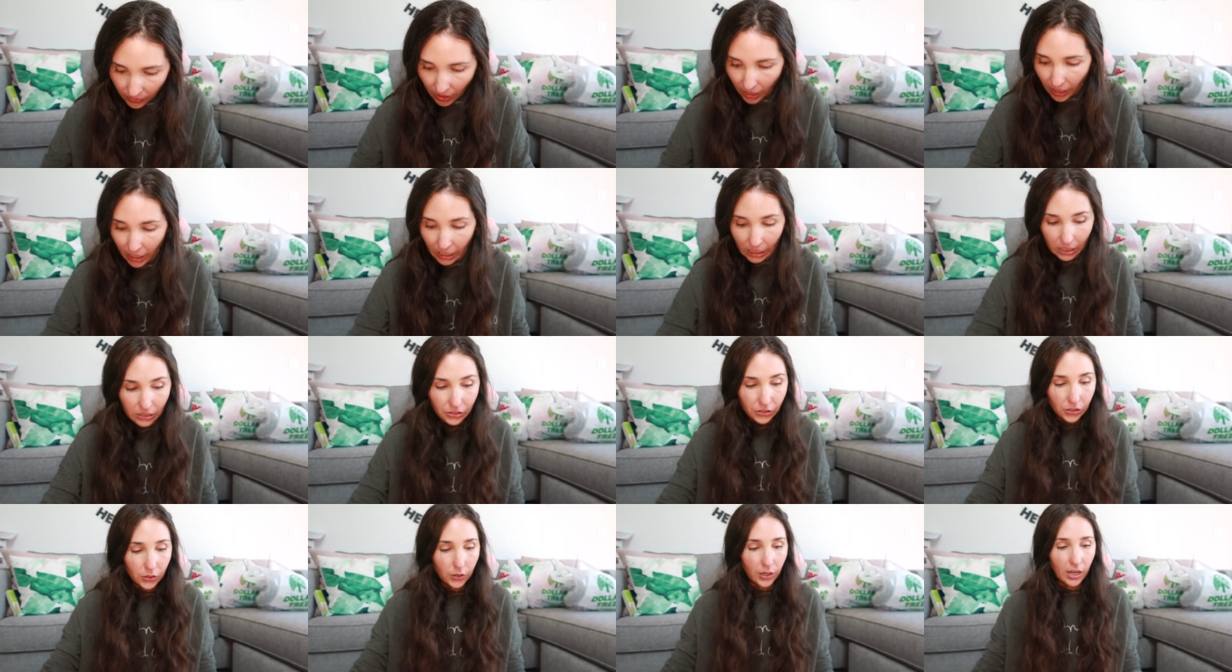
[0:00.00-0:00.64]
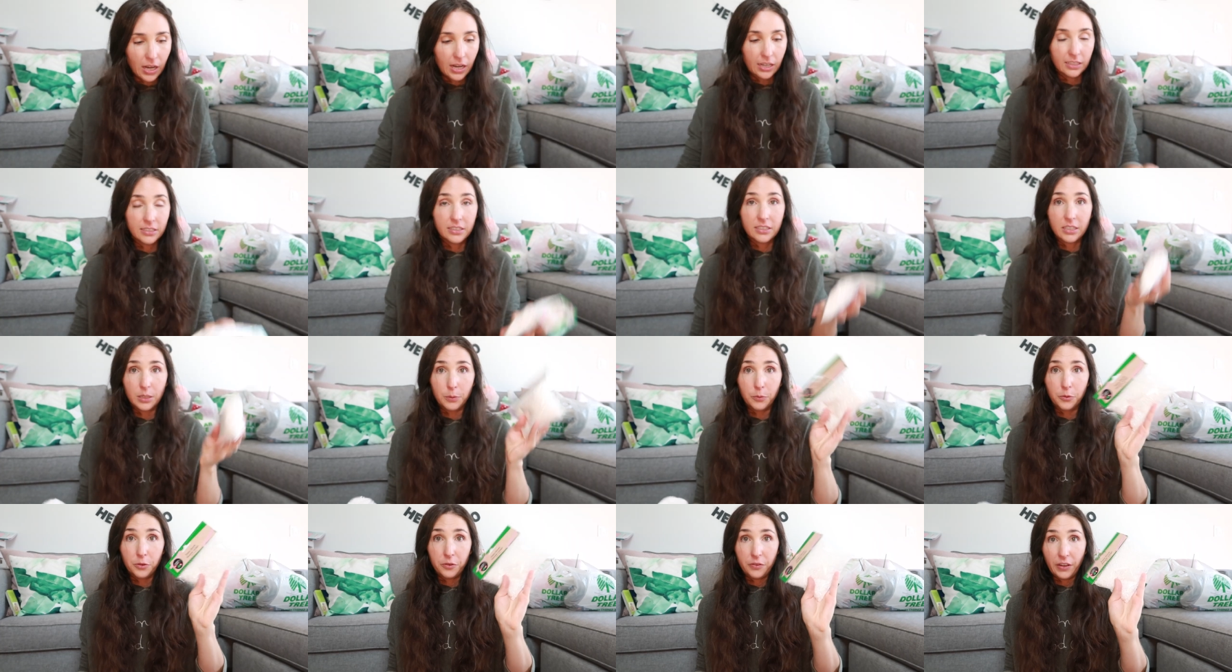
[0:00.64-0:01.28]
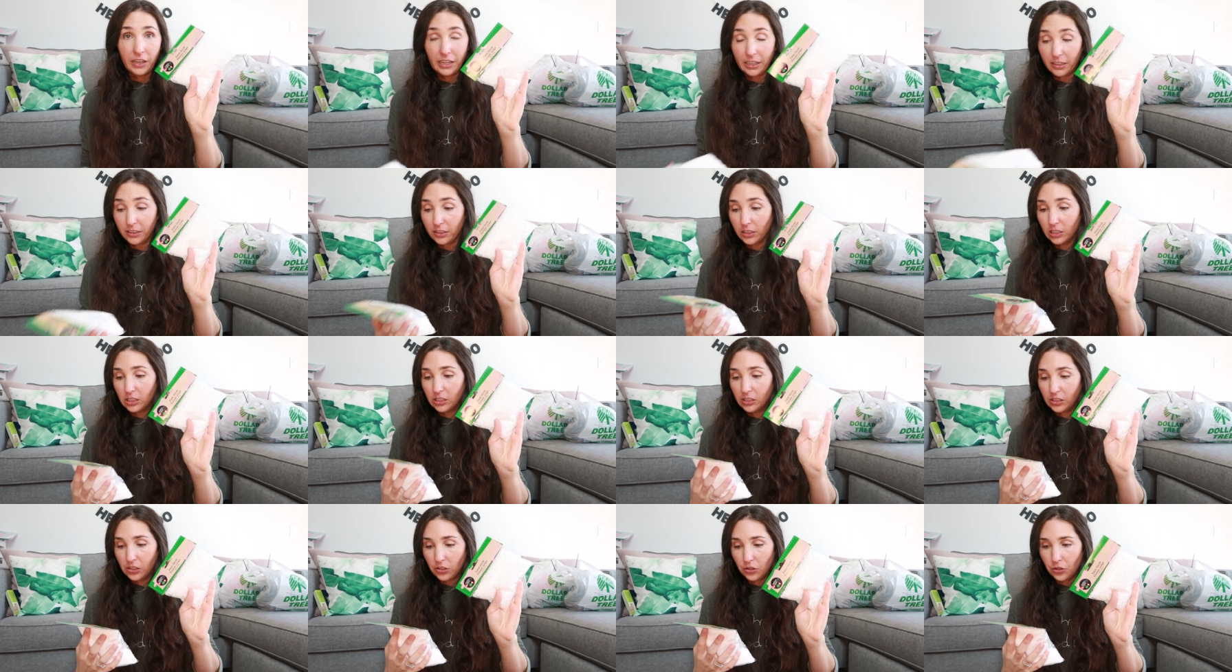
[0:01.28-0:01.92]
I also got some fake
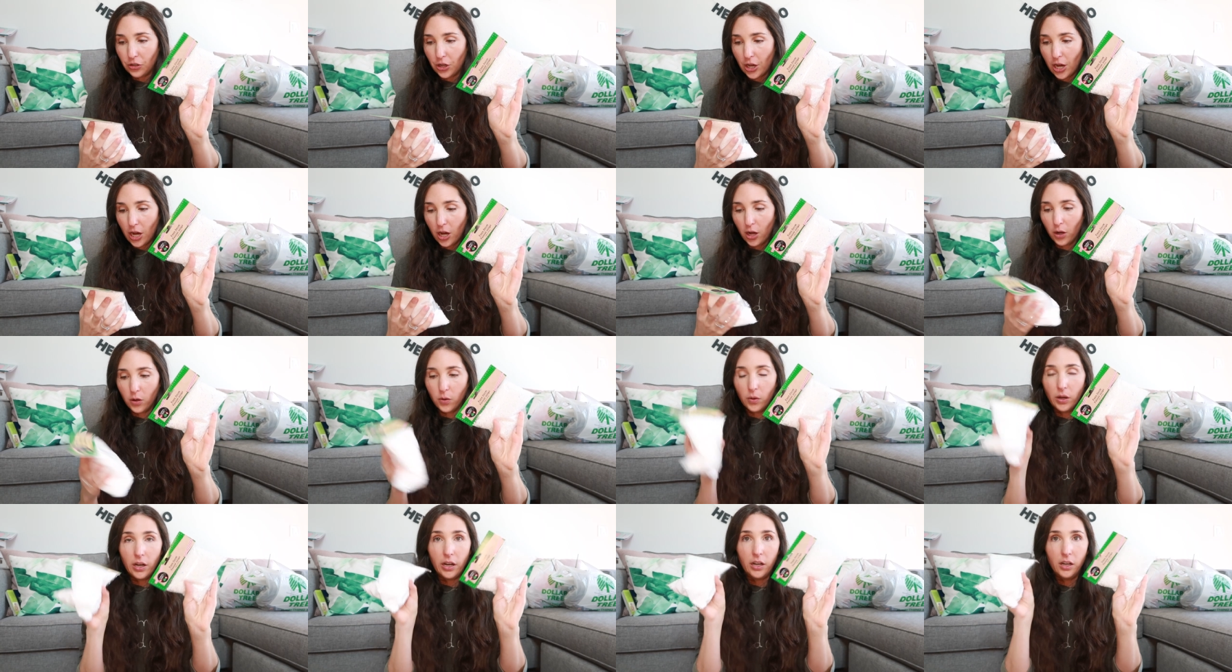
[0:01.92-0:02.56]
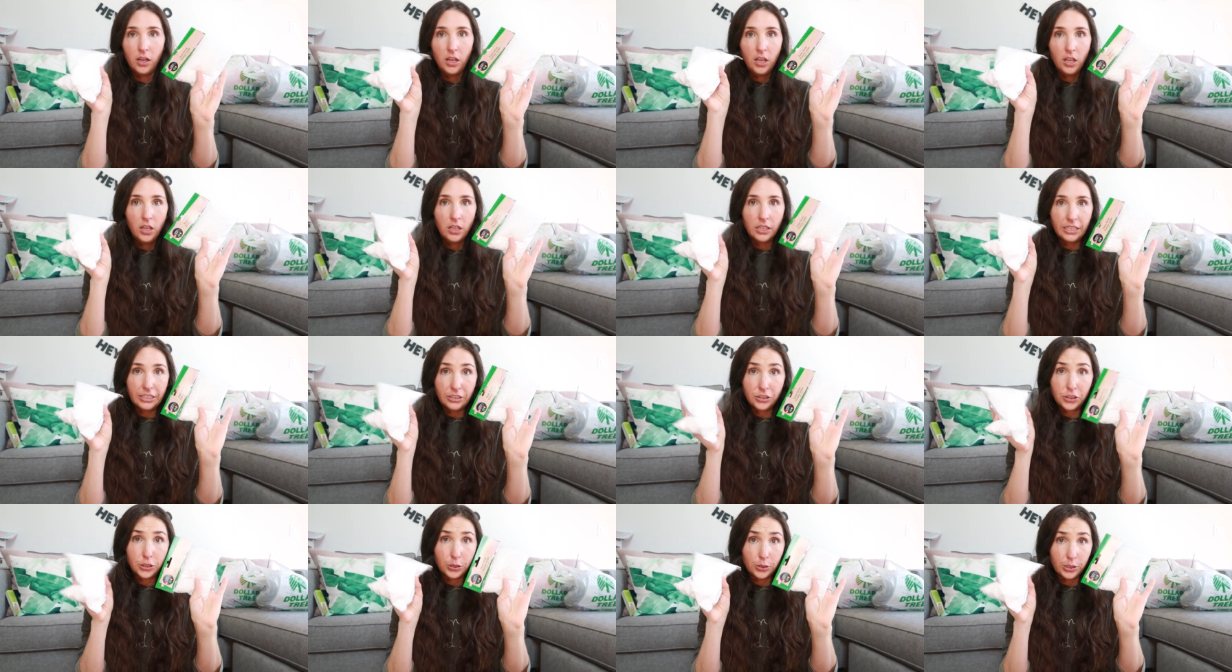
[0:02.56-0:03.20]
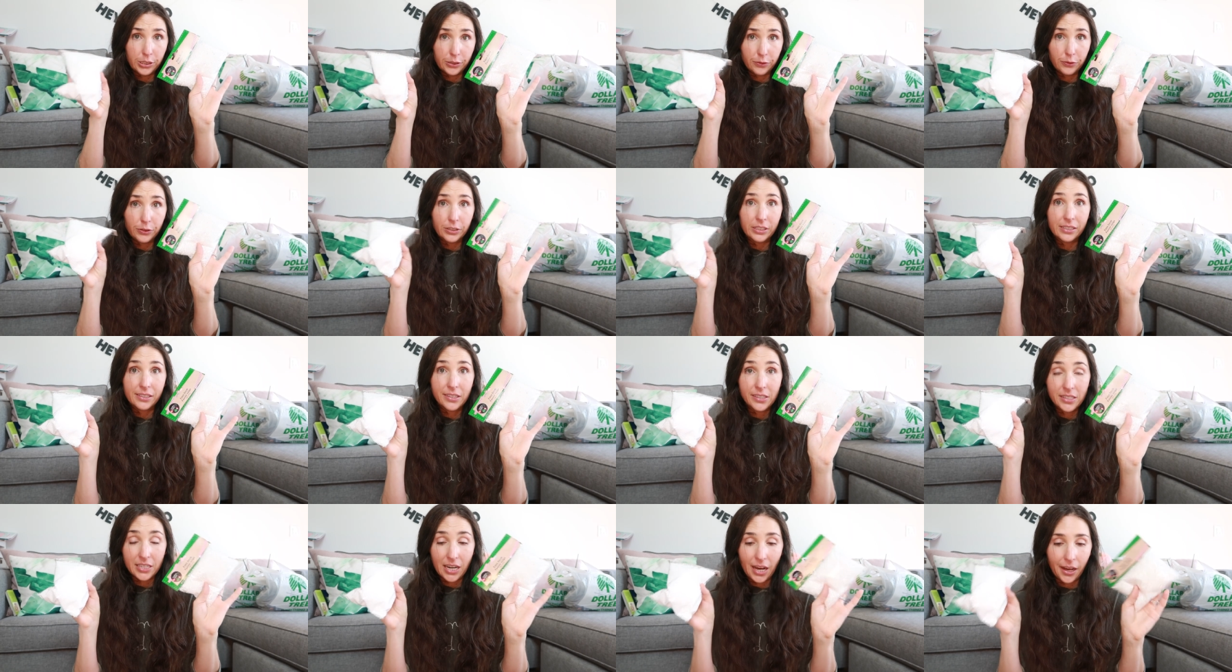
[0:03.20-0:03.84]
snow in two different
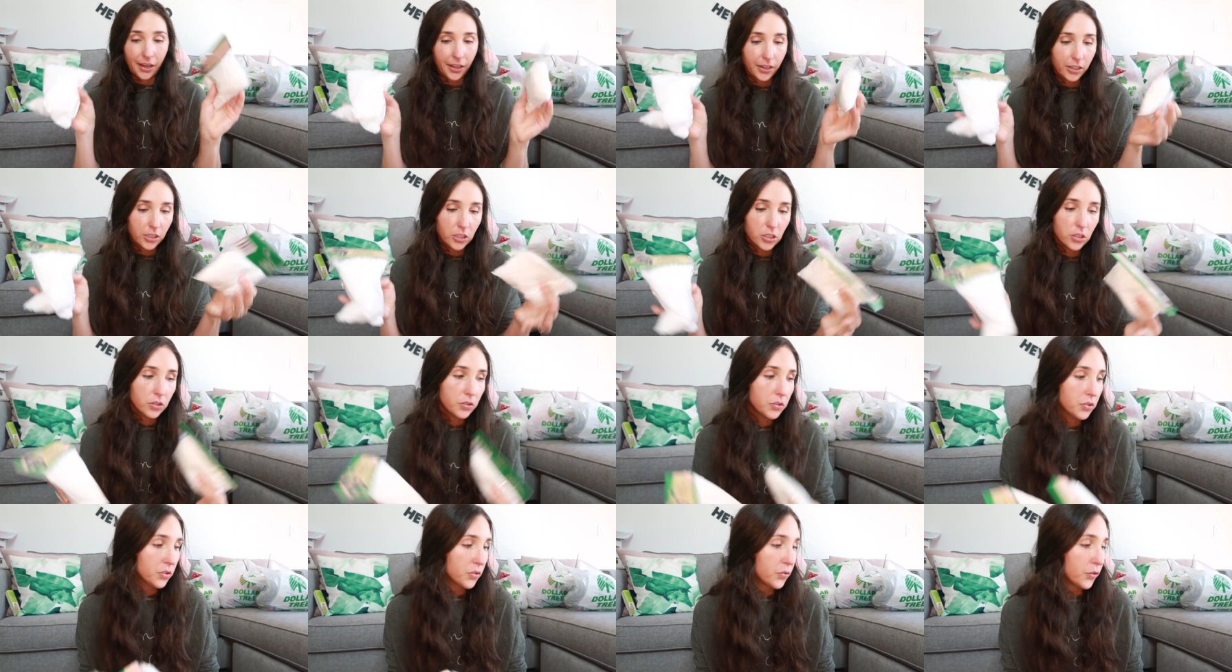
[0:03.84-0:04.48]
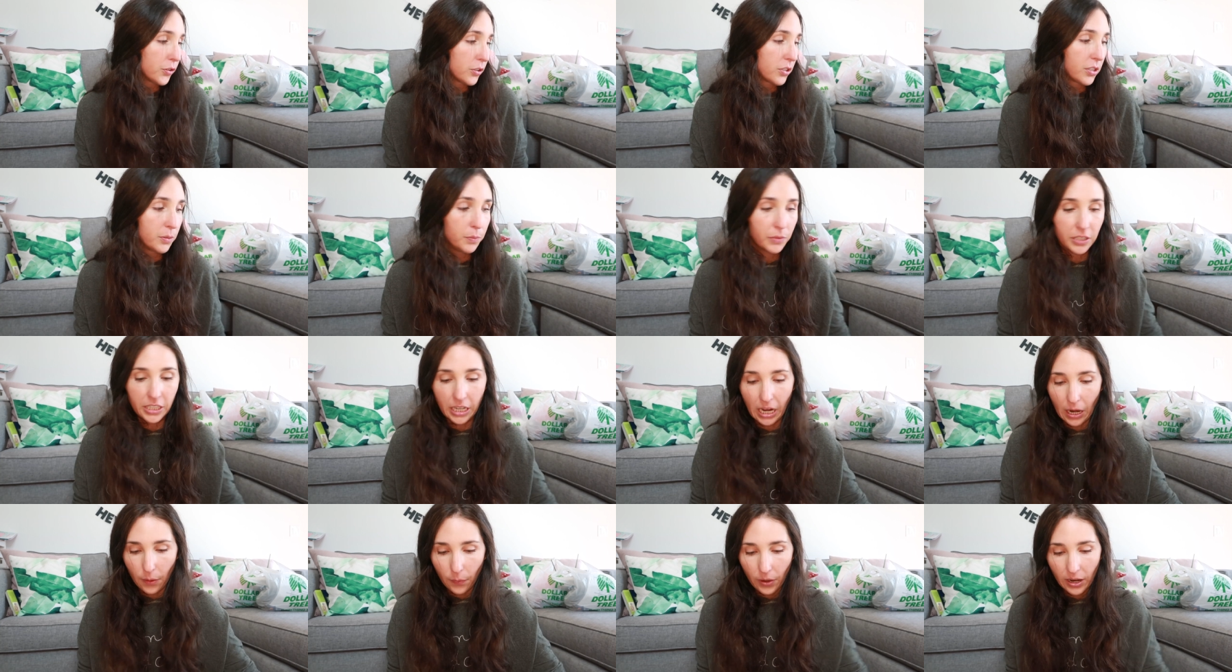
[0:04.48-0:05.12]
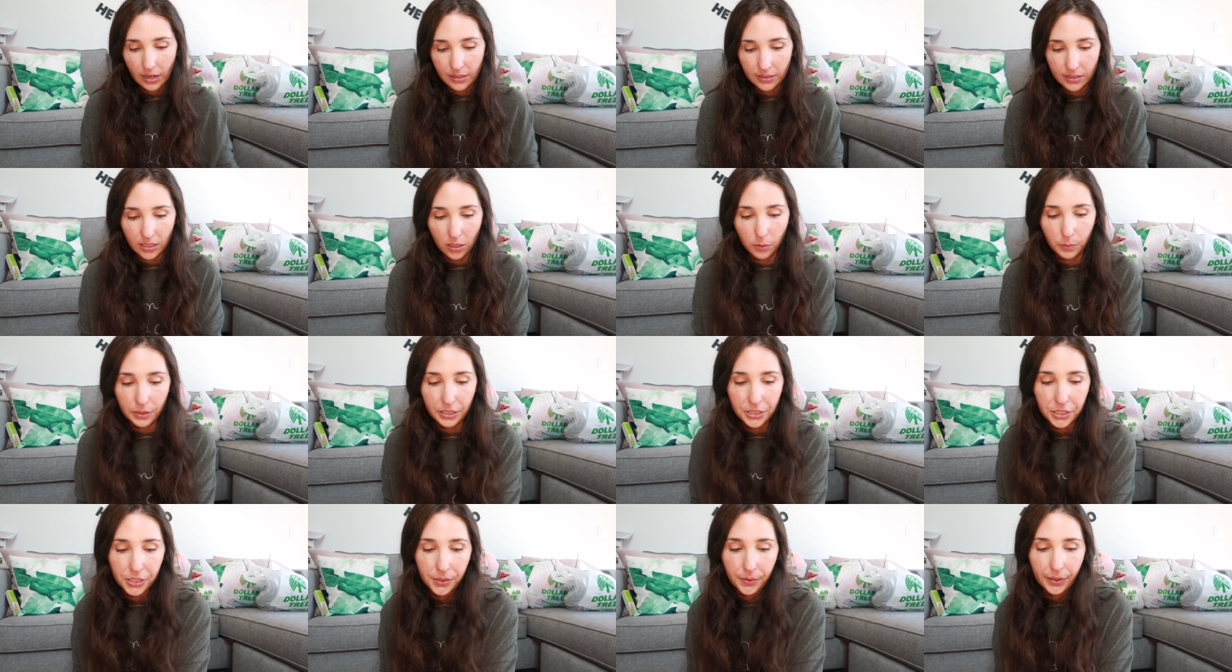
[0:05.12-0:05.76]
styles for some DIYs I'll
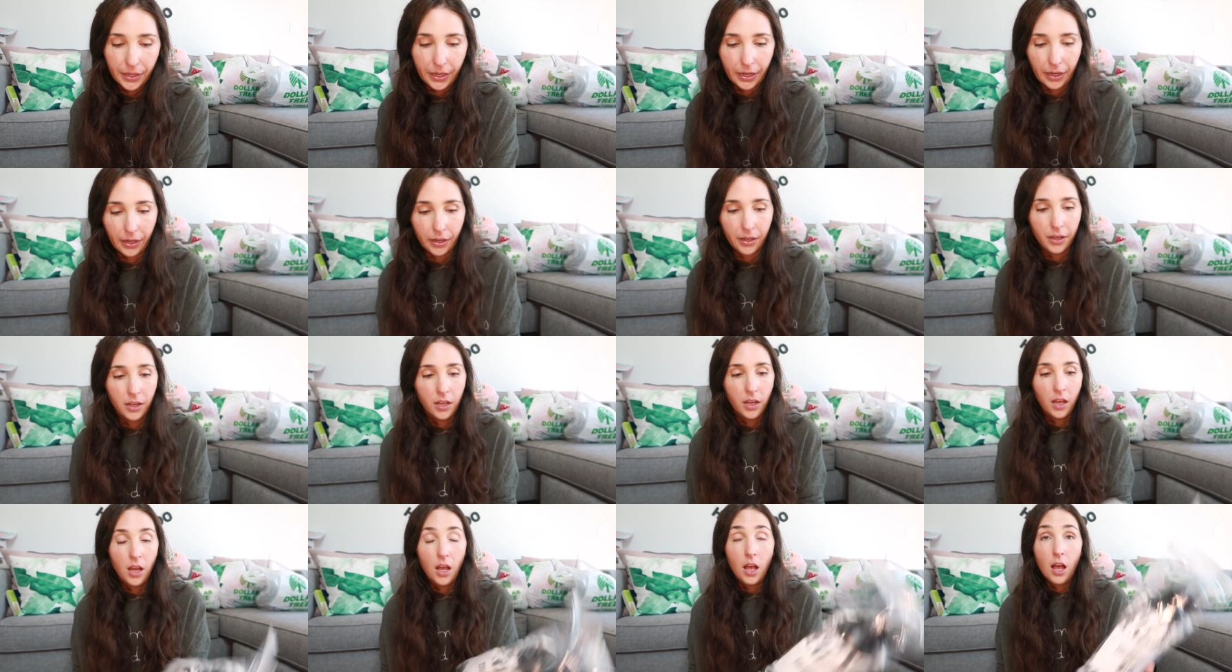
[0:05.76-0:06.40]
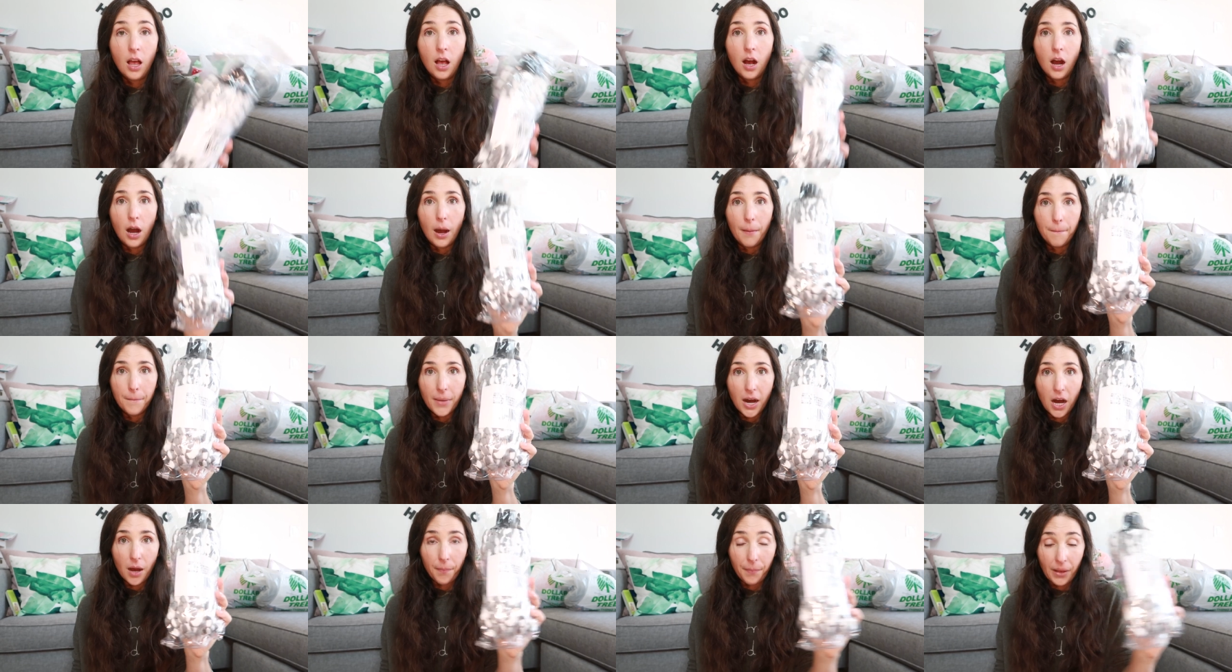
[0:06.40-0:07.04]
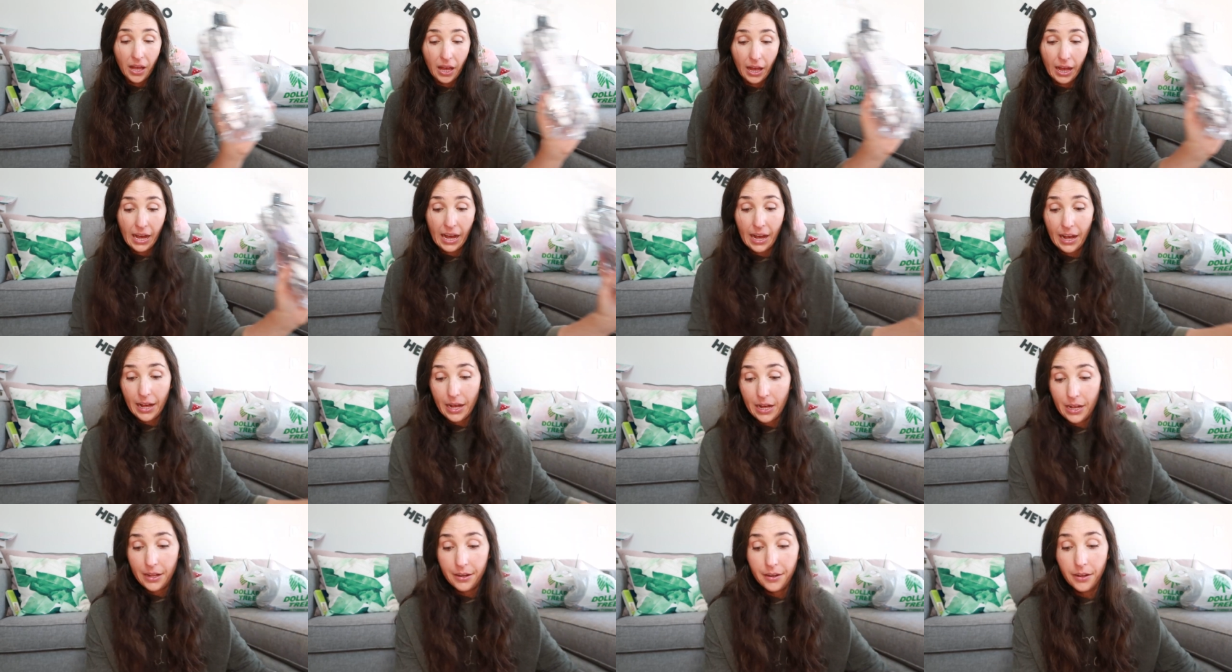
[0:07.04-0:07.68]
be doing. A mop
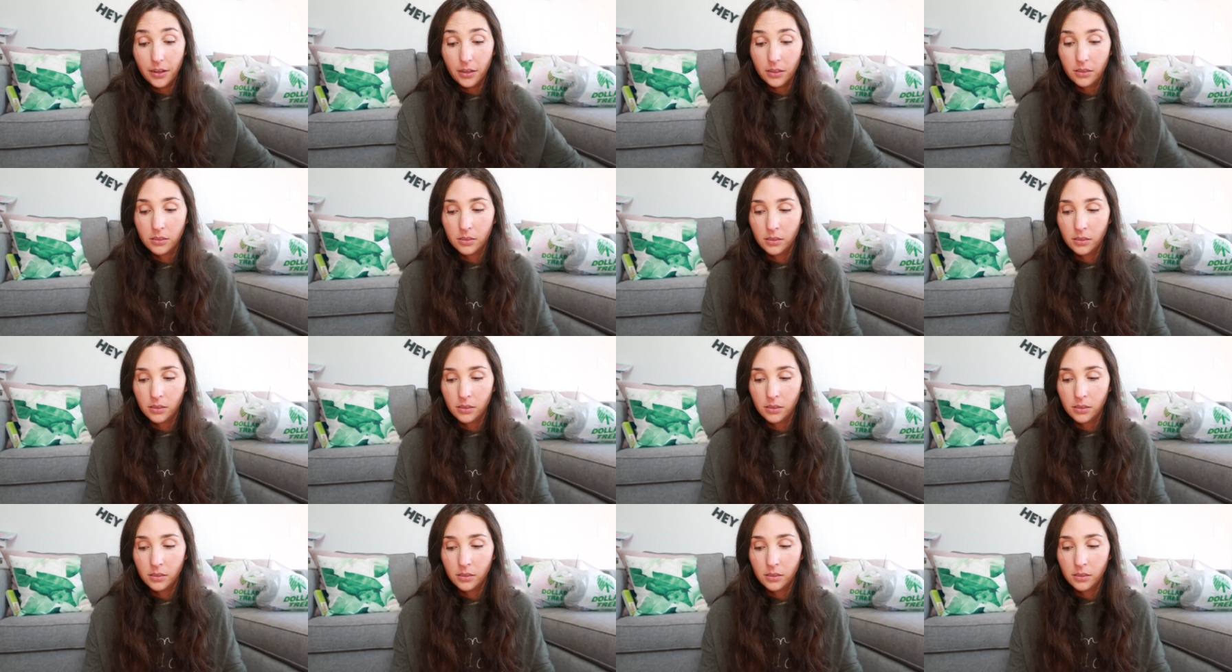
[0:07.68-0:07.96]
head.